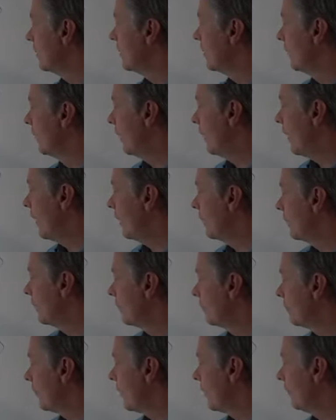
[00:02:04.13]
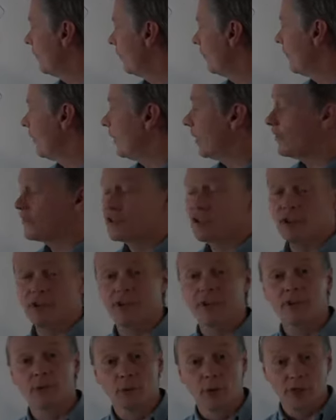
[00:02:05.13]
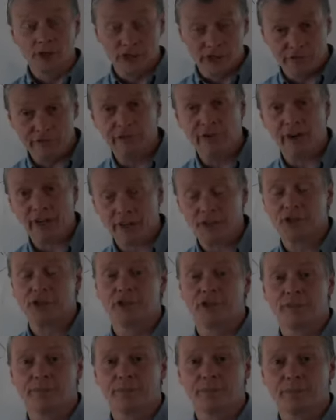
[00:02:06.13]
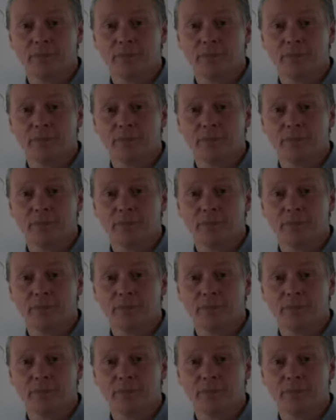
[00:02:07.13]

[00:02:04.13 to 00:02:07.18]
divided by 5. So in other words, a fraction.